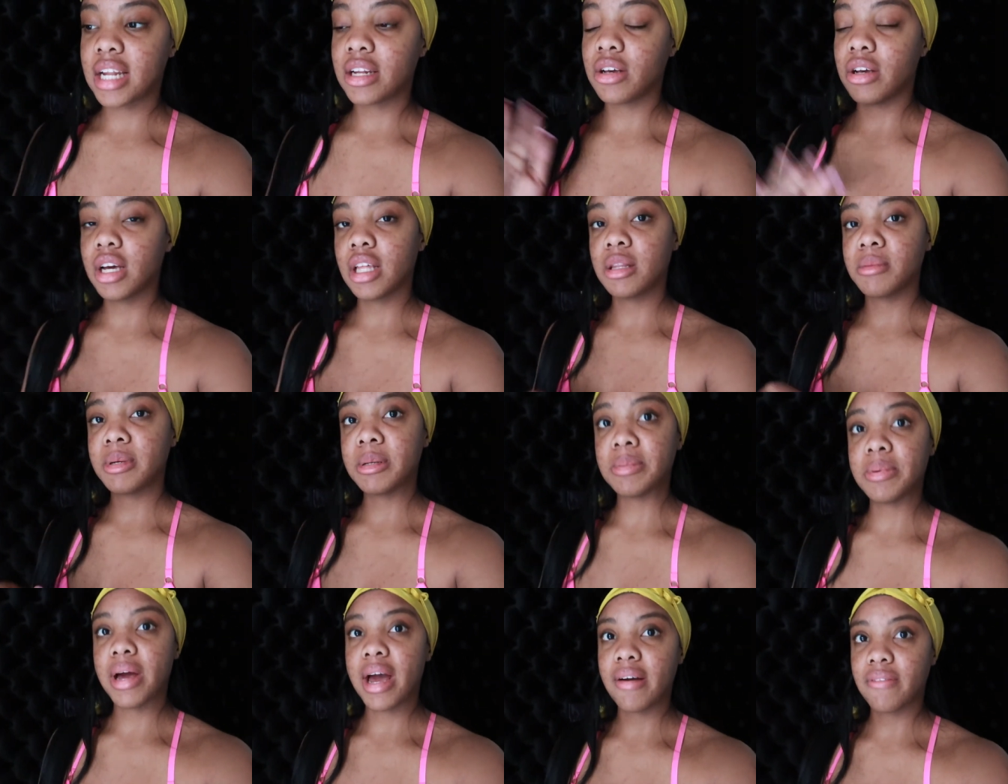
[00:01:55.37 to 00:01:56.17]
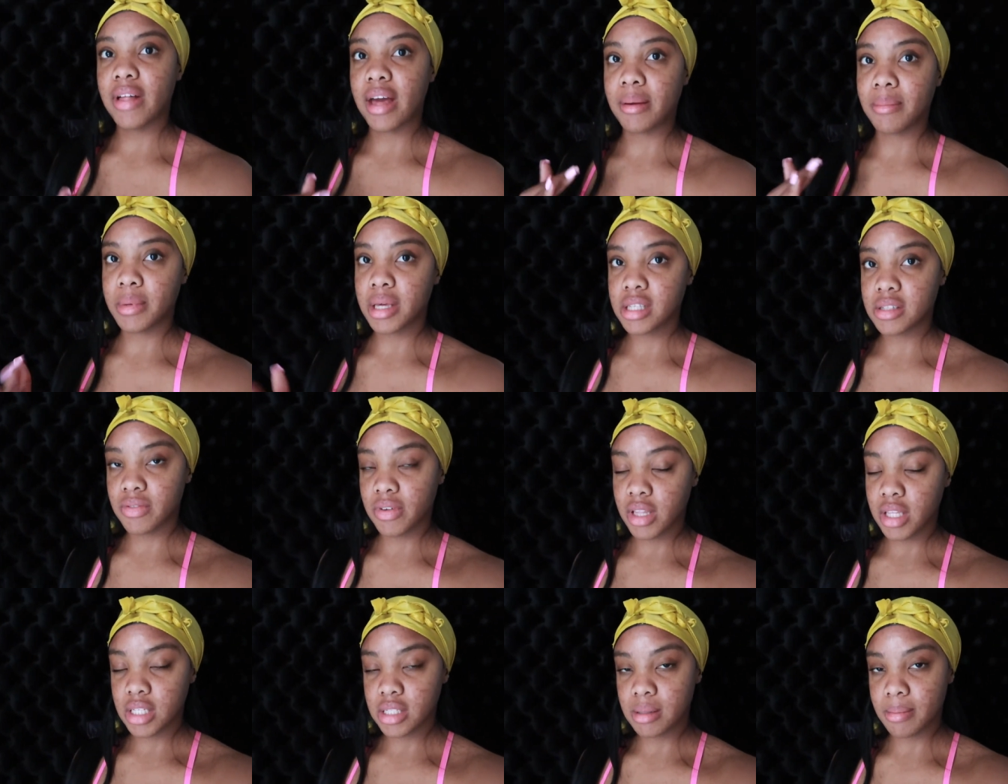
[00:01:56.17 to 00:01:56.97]
I know other people have like mixed
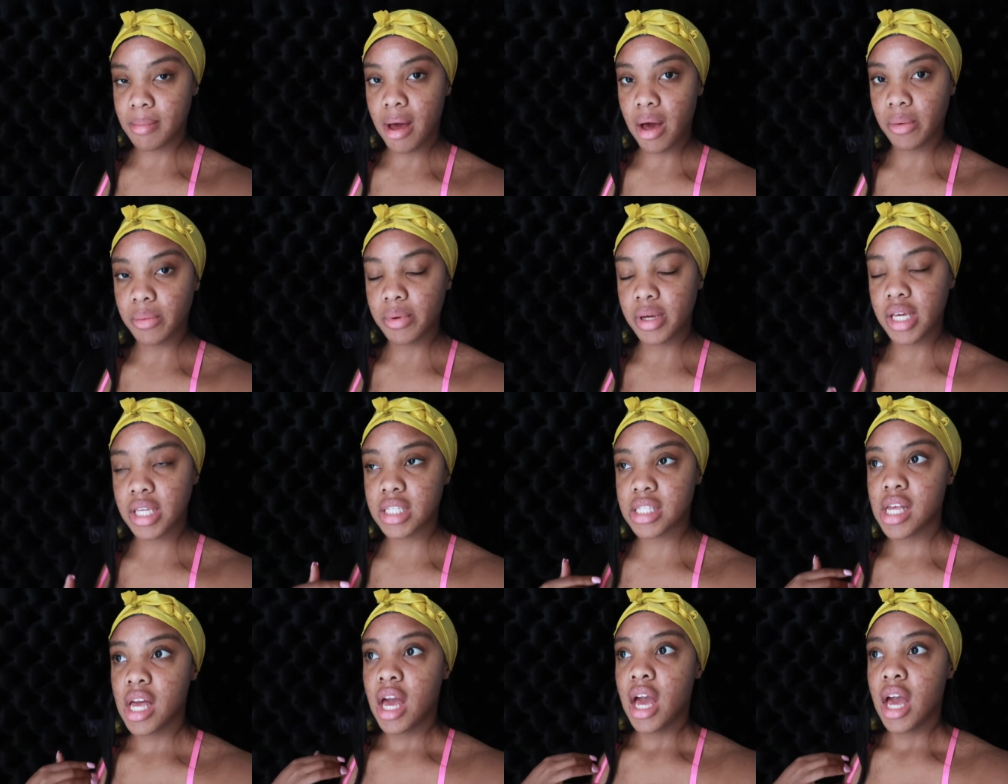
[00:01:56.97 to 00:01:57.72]
feelings about Wix.